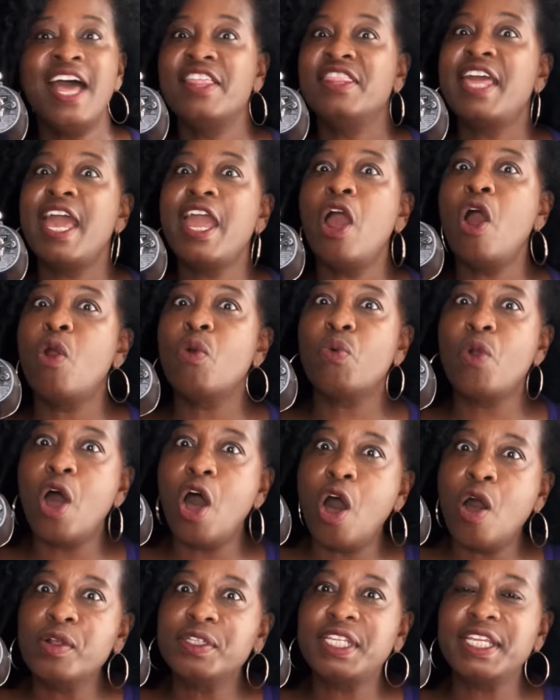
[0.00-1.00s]
They are
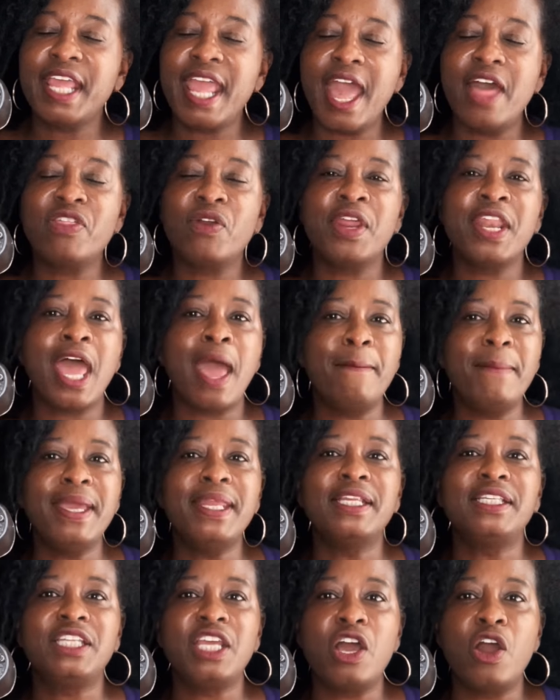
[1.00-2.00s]
wrong together. And I
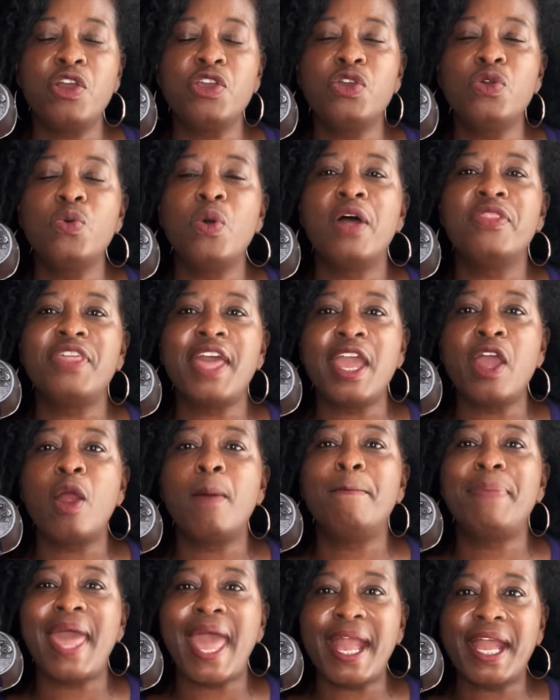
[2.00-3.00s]
mean to tell you, they
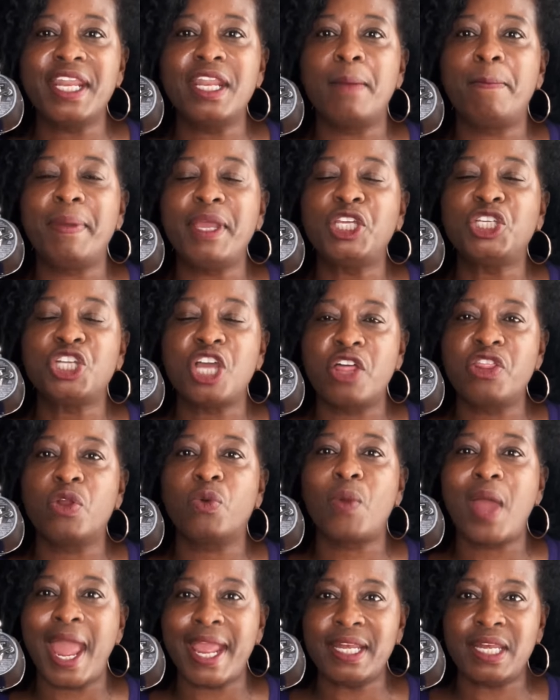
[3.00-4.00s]
are backing up each
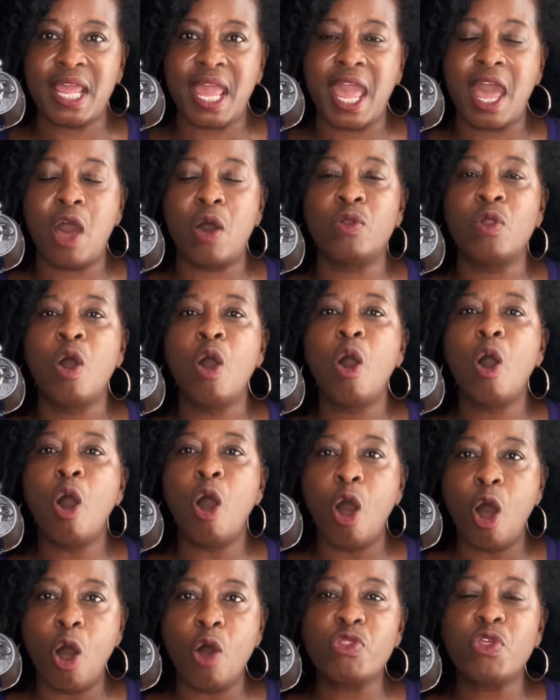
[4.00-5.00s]
other right now
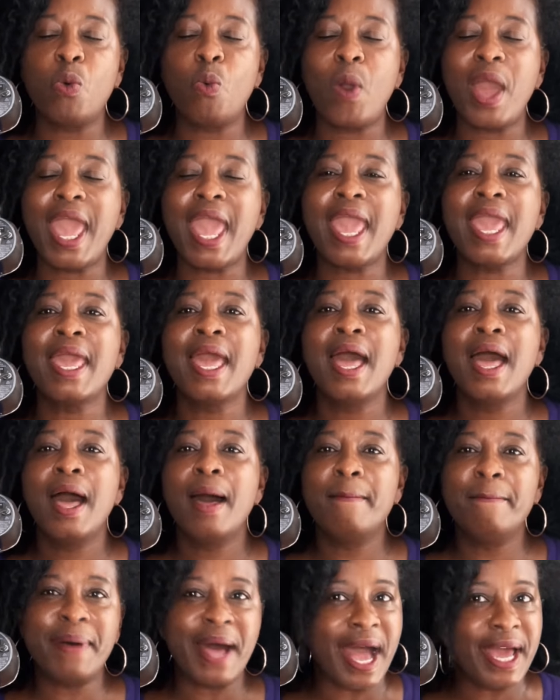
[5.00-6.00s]
all the way.
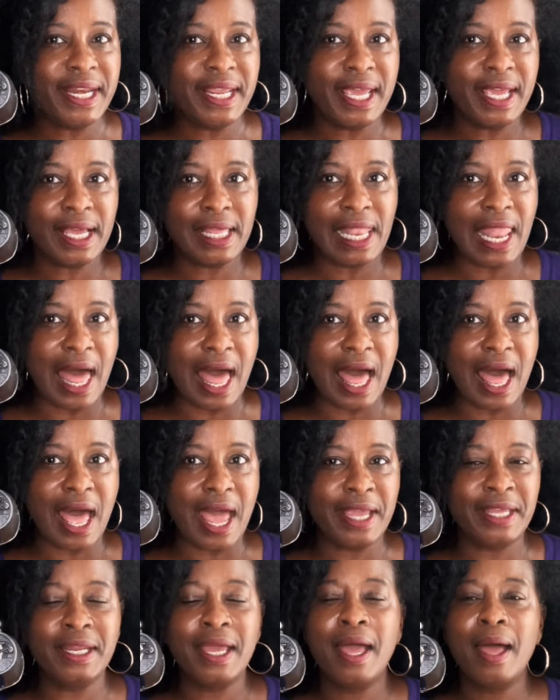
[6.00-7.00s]
Bonnie and
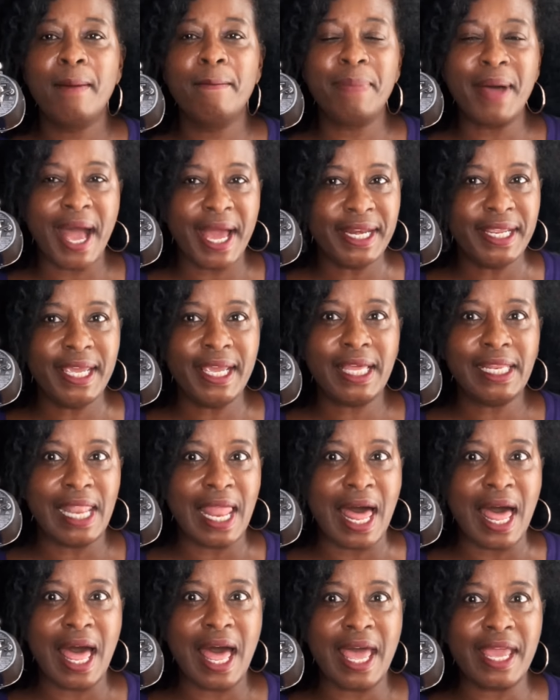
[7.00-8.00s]
Clyde, Bonnie and
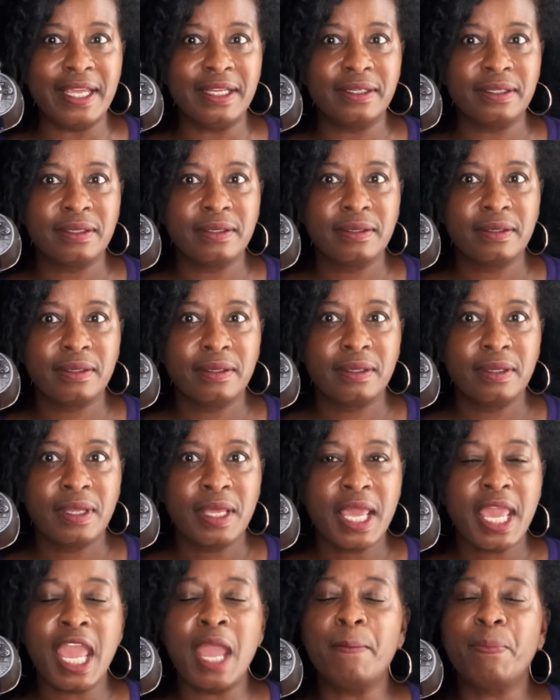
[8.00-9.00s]
Clyde.
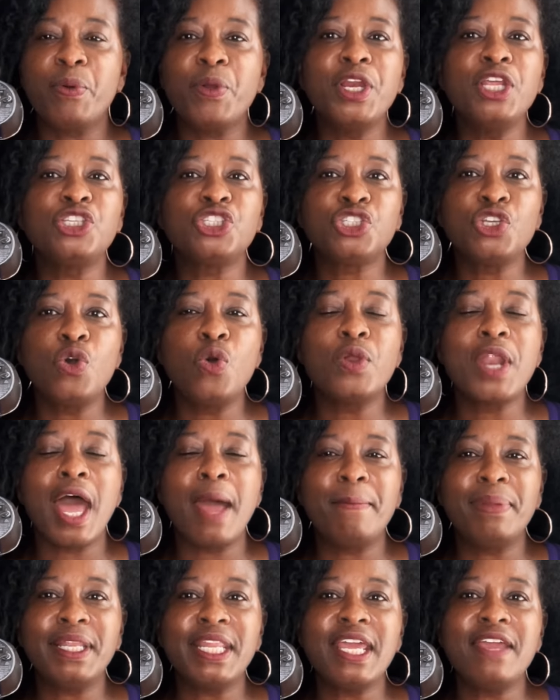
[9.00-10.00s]
And pretty soon,
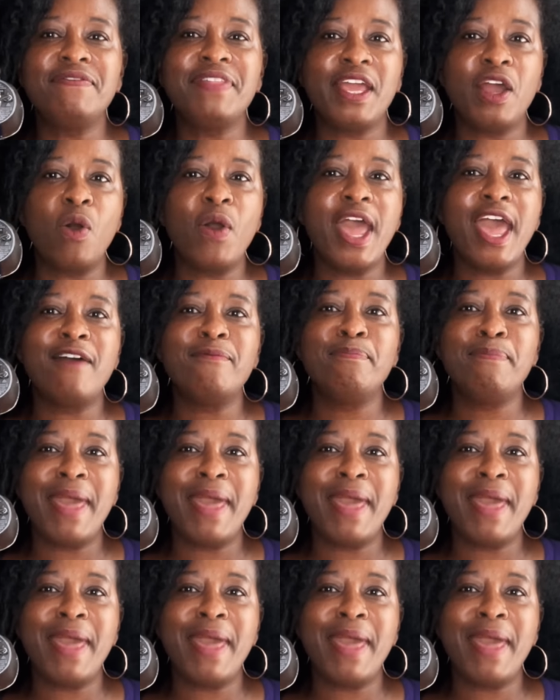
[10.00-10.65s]
I believe they're going to have